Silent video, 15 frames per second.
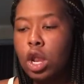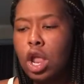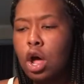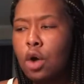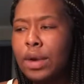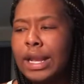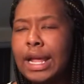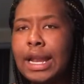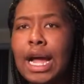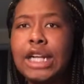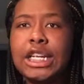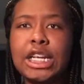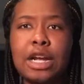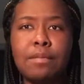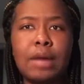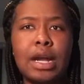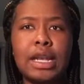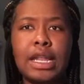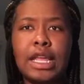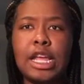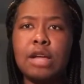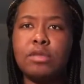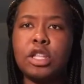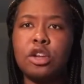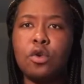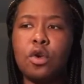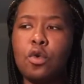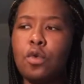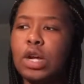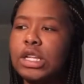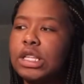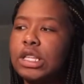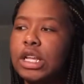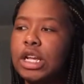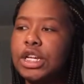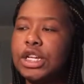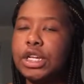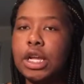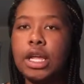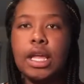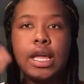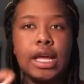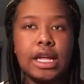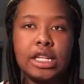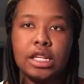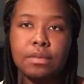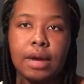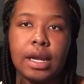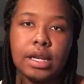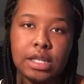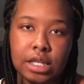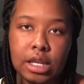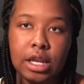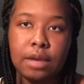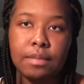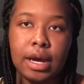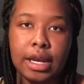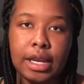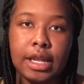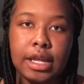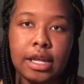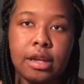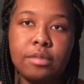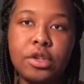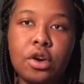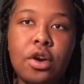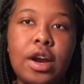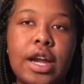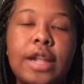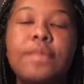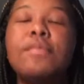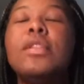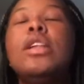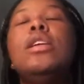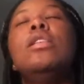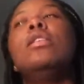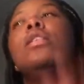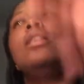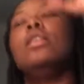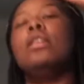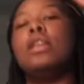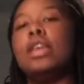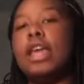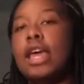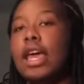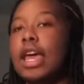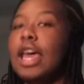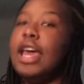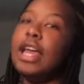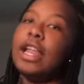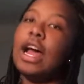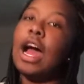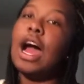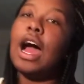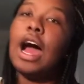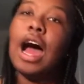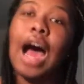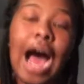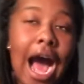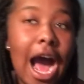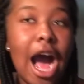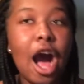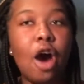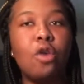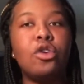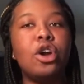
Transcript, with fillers: low, and then I check my DMs in the request section, and somebody just slid in my DMs, alright? I'll tell y'all. Oh,